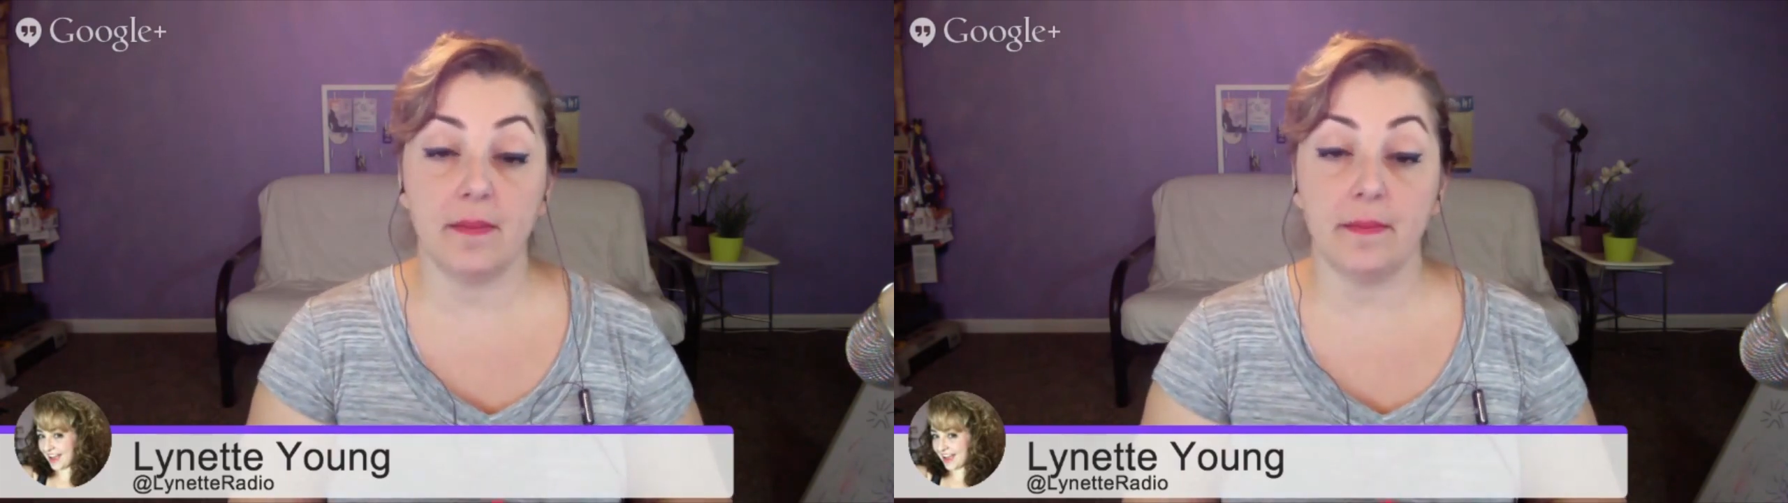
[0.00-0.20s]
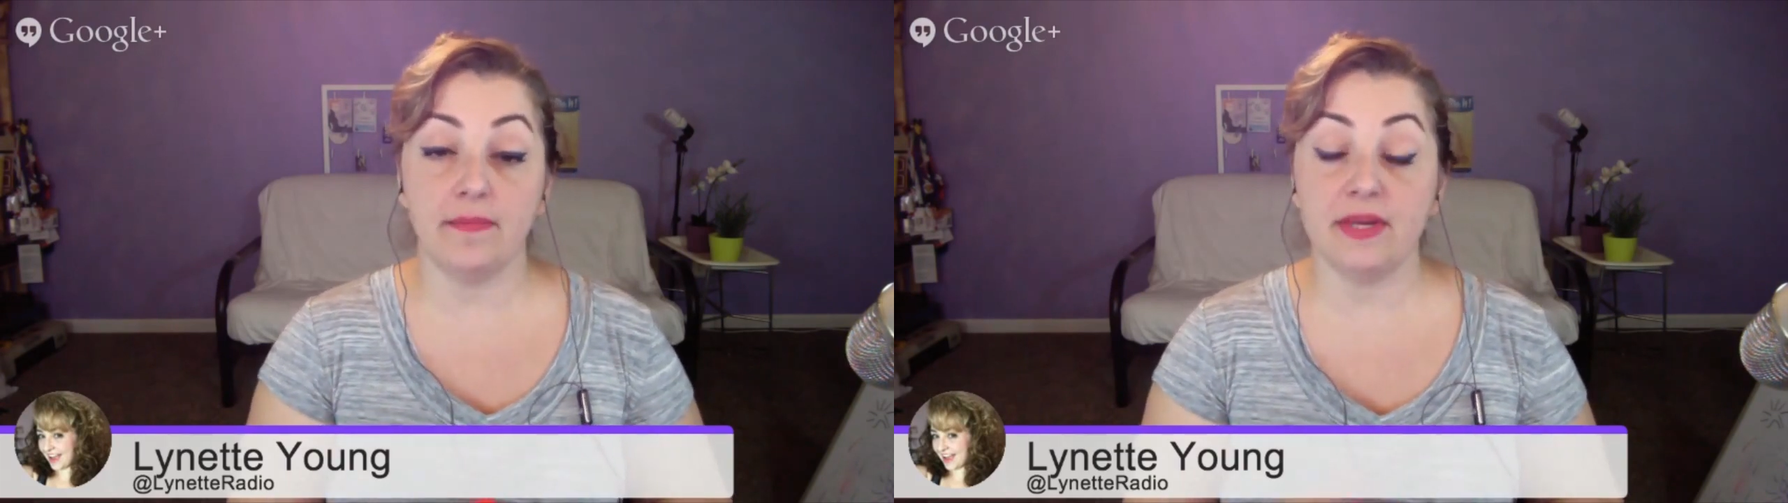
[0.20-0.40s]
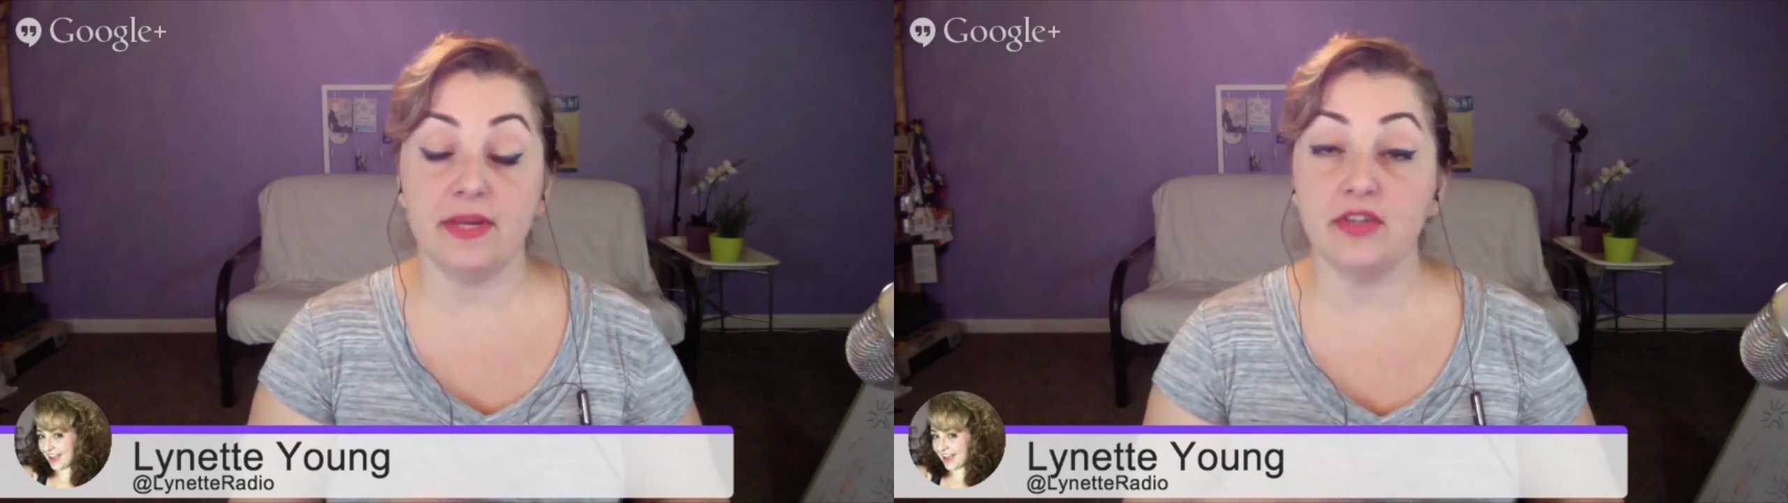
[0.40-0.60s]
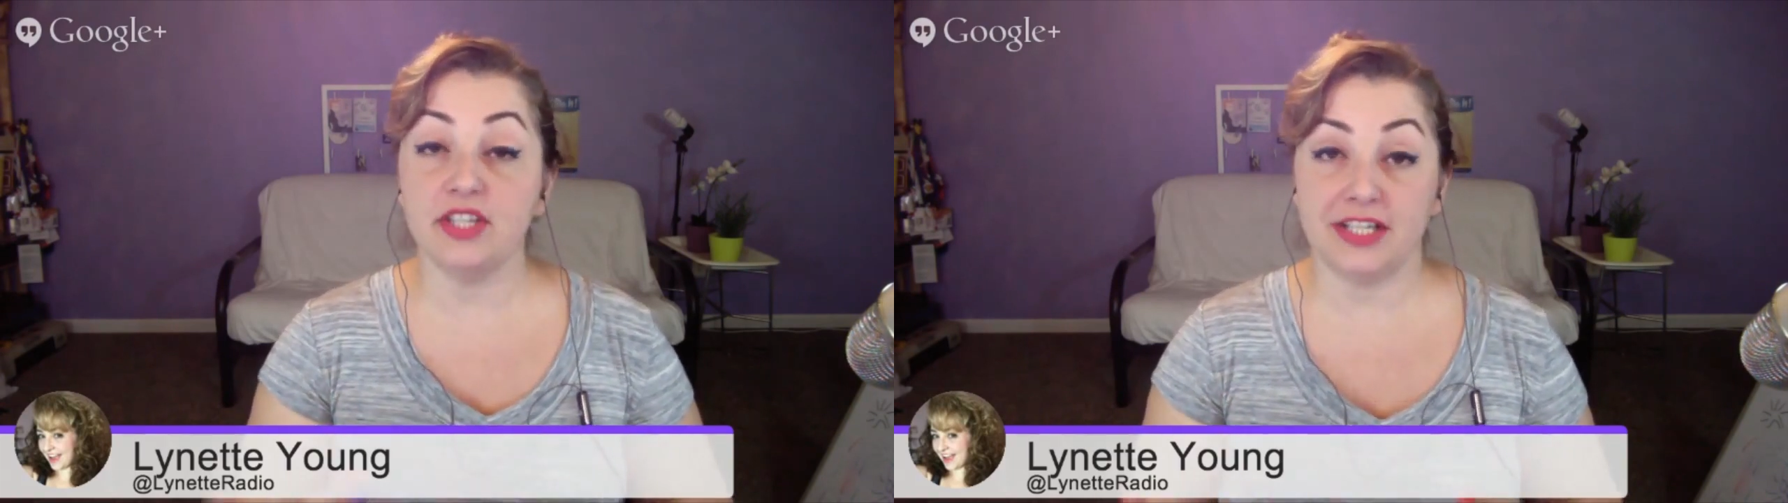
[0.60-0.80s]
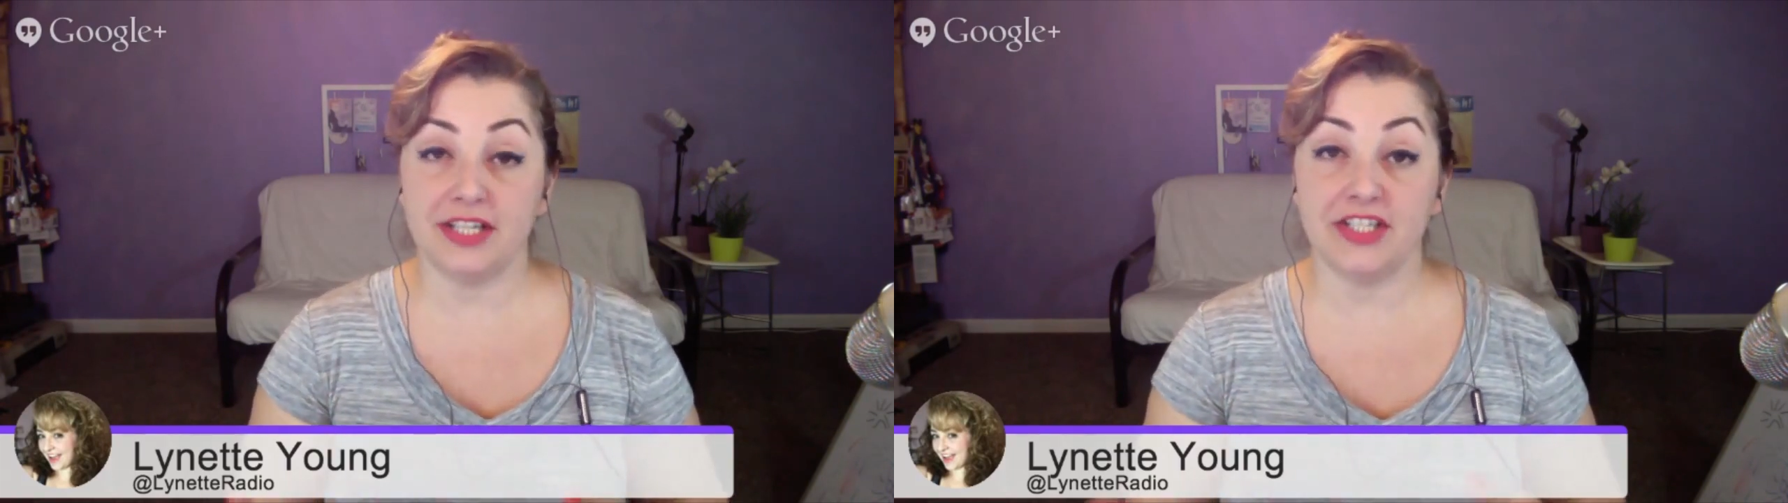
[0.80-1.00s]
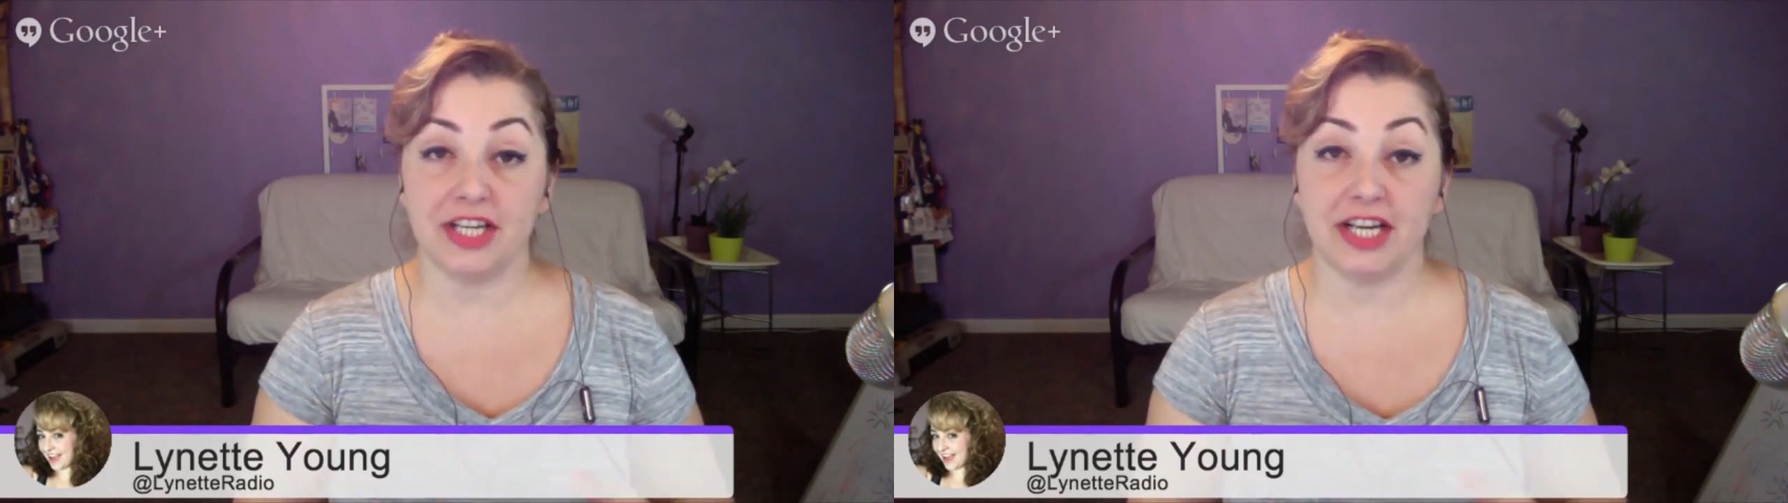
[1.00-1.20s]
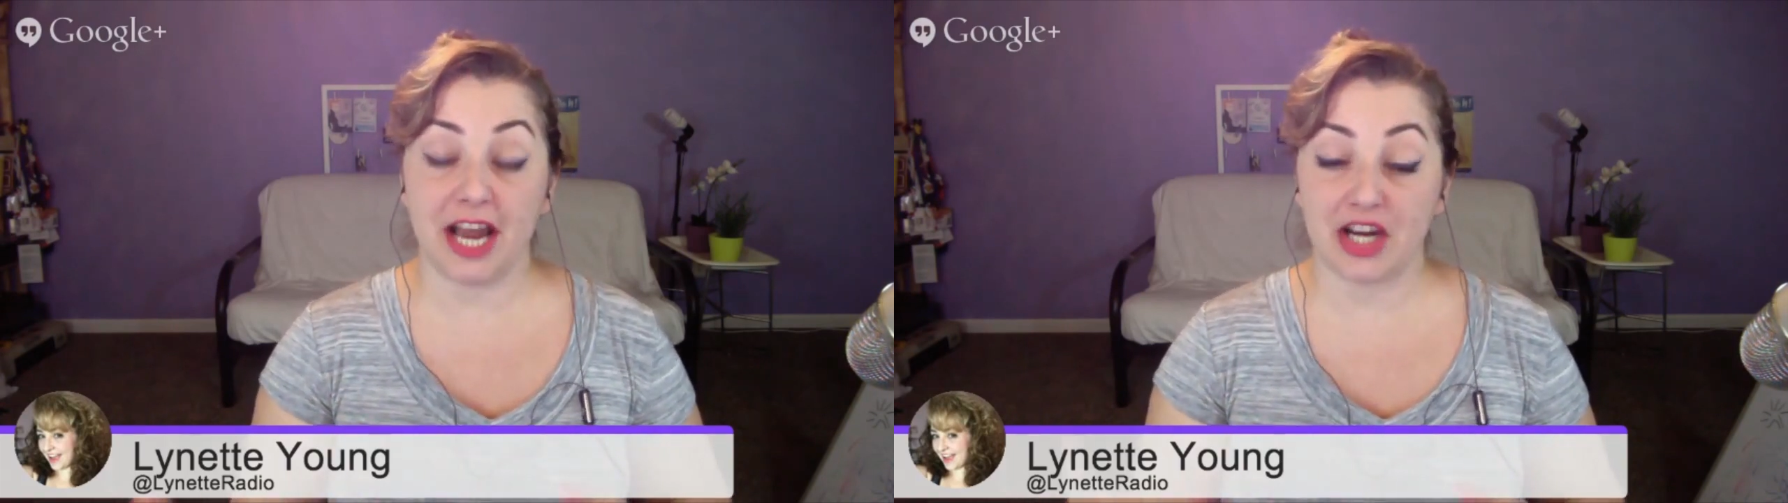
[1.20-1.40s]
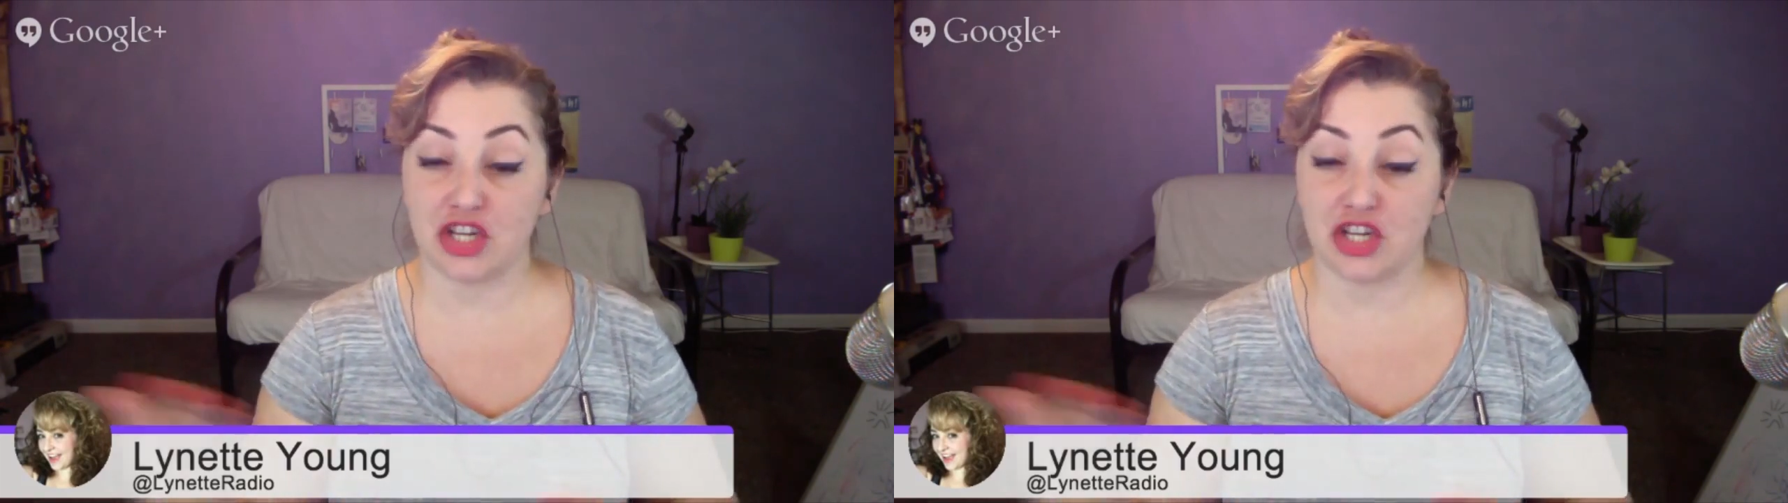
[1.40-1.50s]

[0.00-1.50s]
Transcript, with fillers: builds an instant connection.